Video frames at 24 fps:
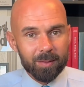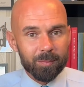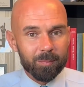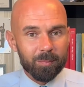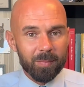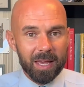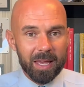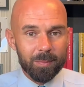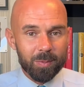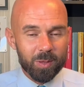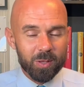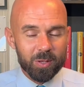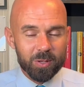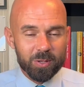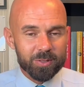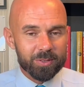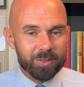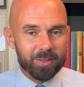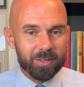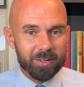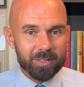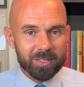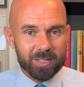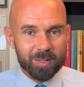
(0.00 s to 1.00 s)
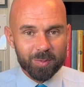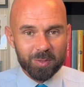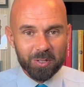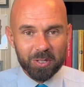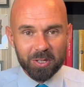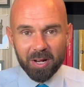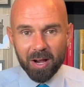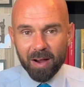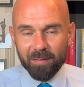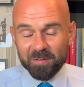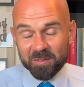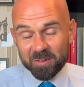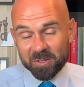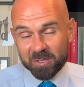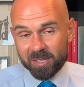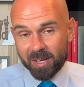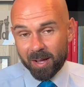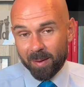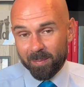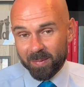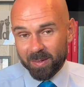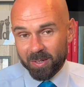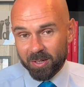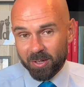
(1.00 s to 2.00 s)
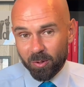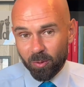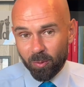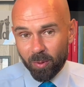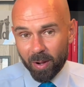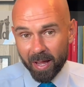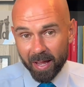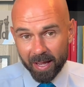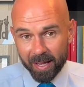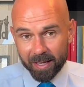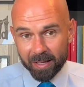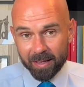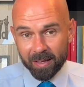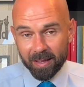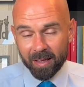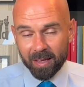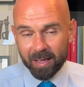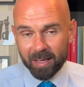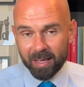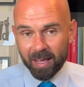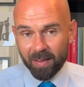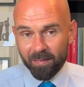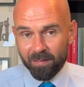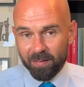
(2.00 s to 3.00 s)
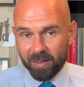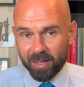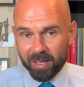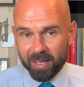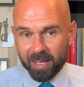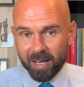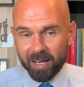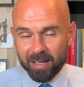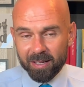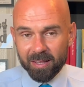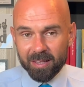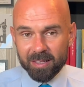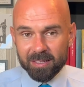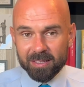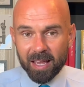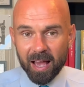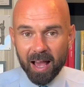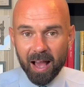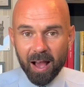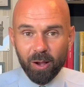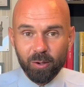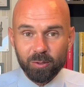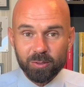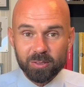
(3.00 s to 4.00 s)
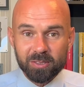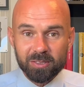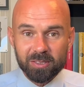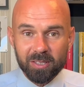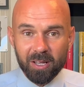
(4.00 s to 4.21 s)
maybe there's some good offers coming your way if you get into this house.